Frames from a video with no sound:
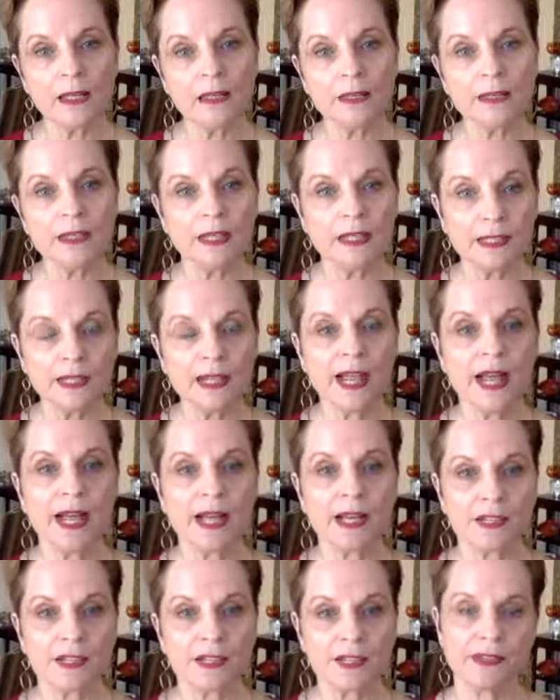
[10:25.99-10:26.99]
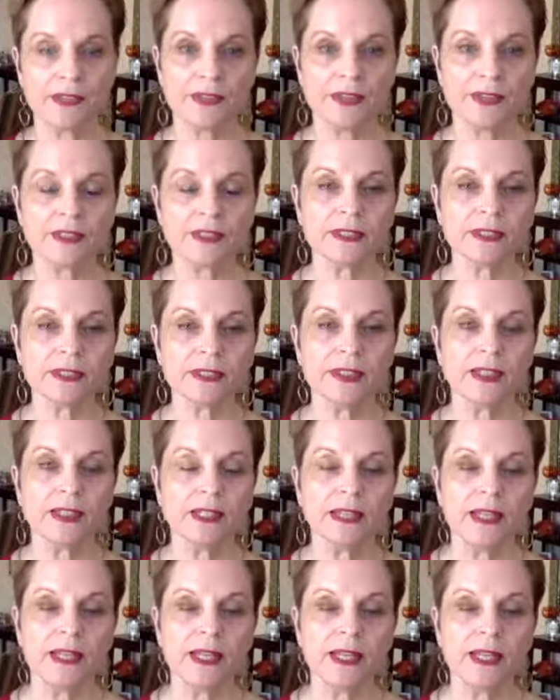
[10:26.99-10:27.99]
enact ethically.
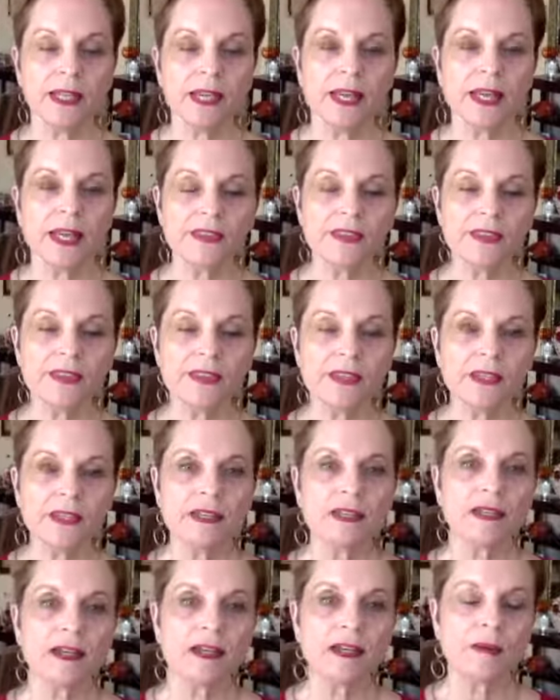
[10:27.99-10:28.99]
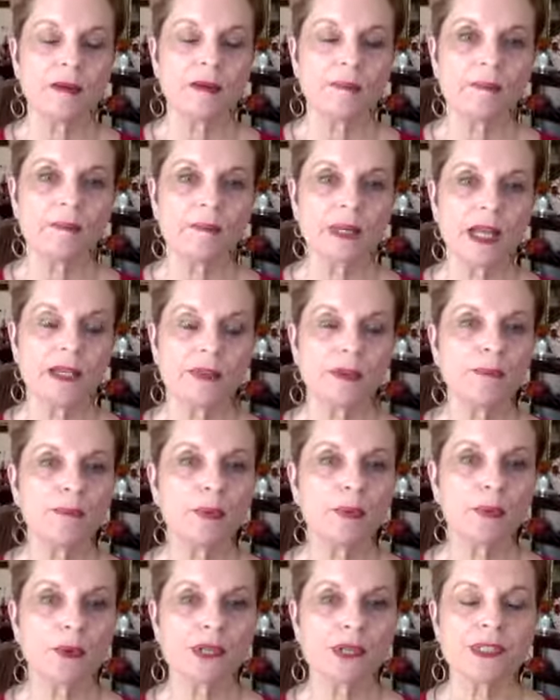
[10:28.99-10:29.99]
And then an
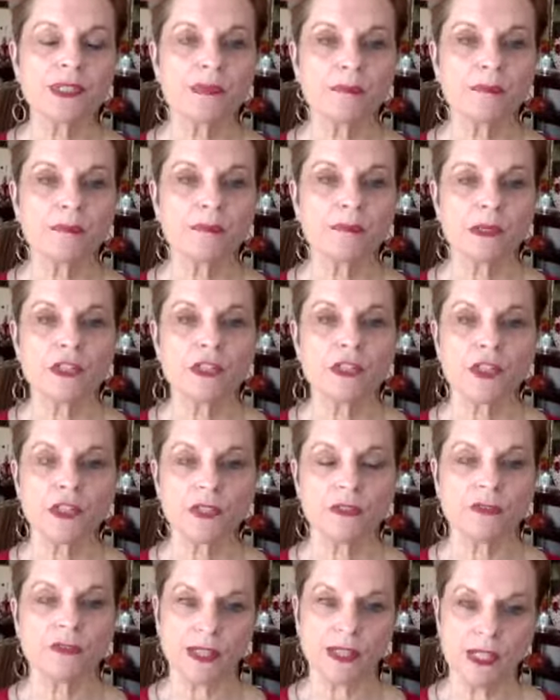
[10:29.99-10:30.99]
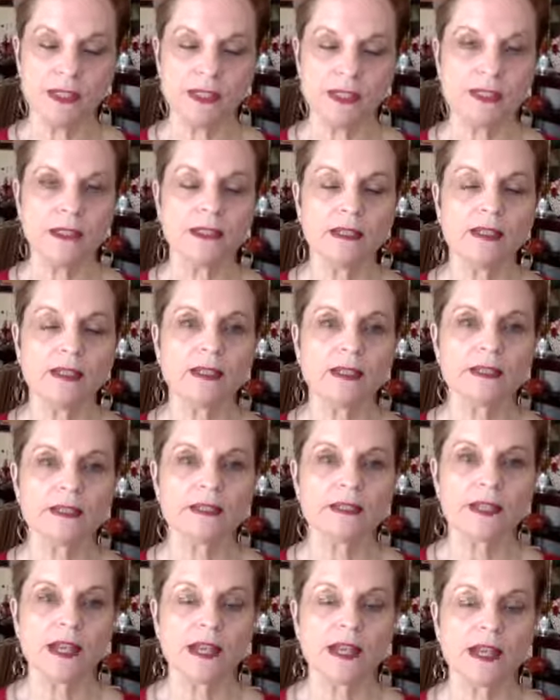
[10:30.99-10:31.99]
important dimension of E
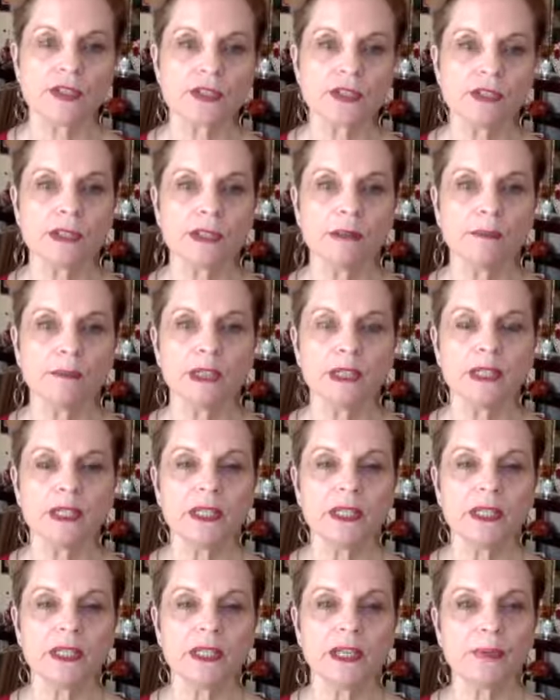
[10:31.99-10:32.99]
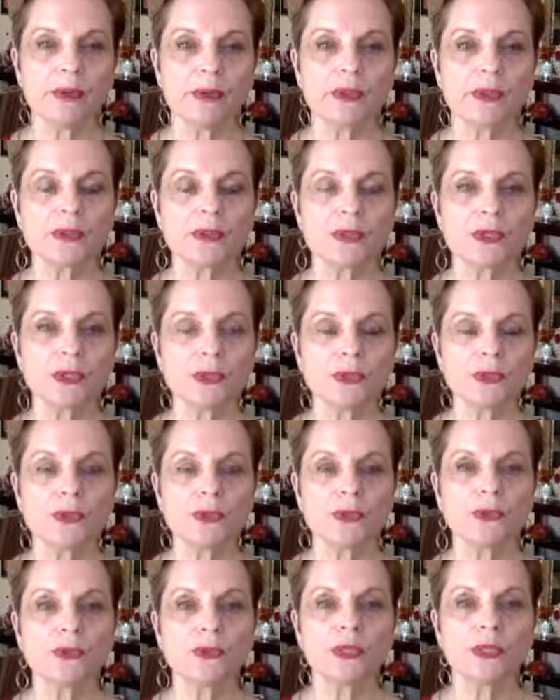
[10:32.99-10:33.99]
is actually being able
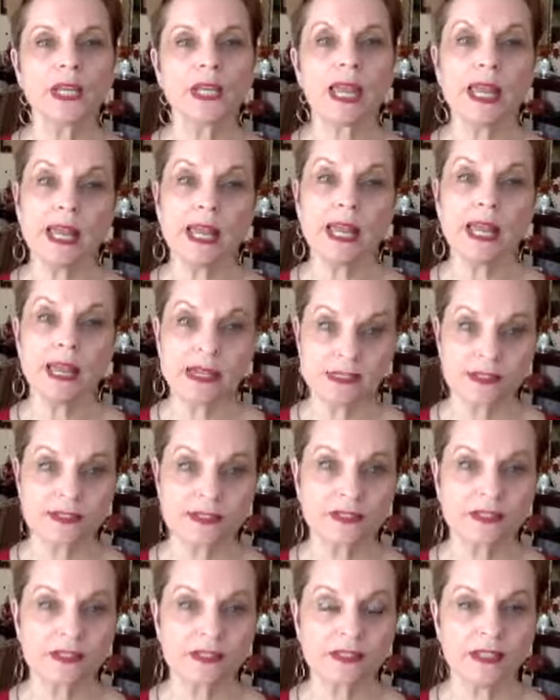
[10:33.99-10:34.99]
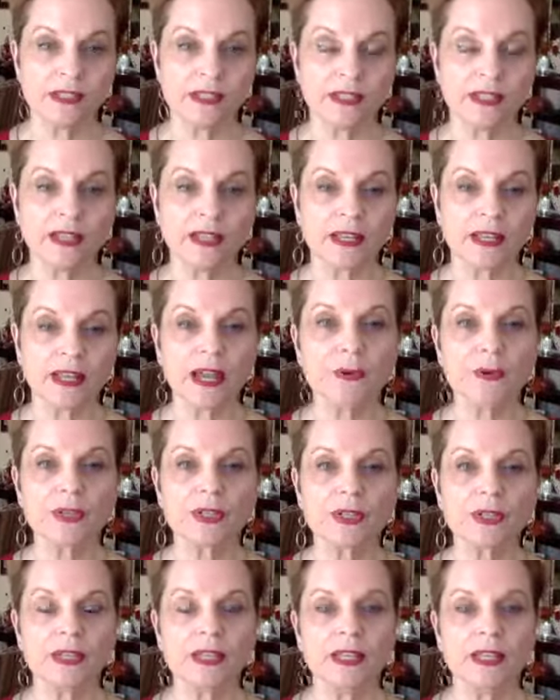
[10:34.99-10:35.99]
to end the
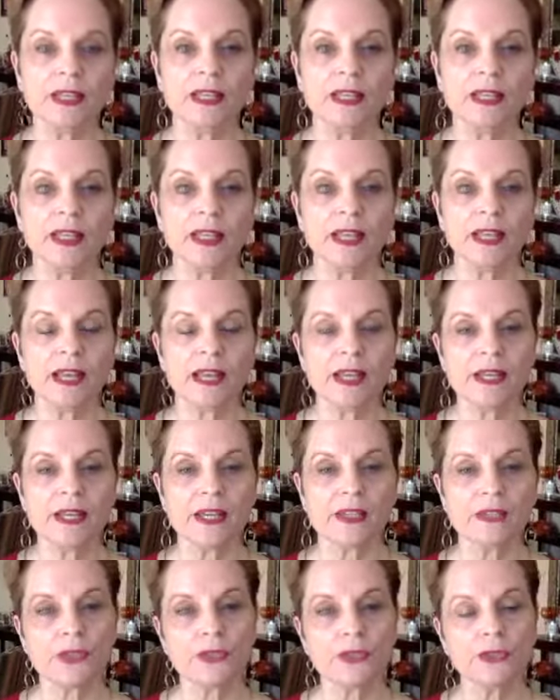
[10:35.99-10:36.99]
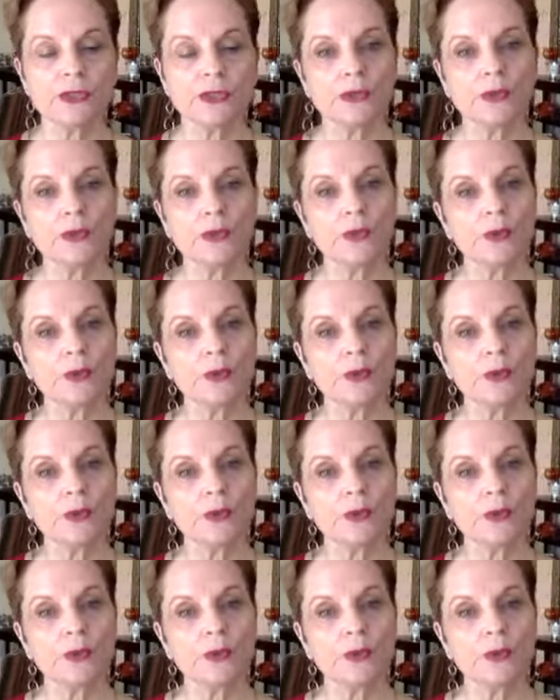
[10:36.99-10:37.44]
encounter and to